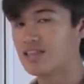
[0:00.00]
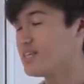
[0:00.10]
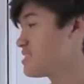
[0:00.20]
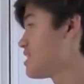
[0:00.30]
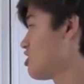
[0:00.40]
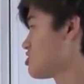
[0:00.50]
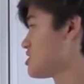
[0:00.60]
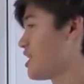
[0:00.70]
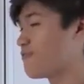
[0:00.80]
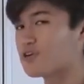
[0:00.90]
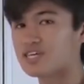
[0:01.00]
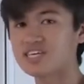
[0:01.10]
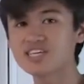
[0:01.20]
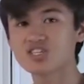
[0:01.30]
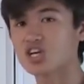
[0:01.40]
This tells us that for
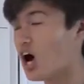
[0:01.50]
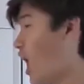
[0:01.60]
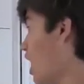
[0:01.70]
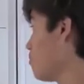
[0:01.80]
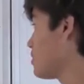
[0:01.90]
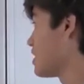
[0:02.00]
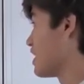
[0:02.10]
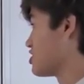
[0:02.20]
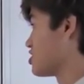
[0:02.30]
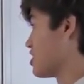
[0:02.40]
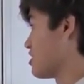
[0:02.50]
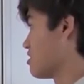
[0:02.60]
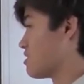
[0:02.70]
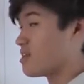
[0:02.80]
each combination,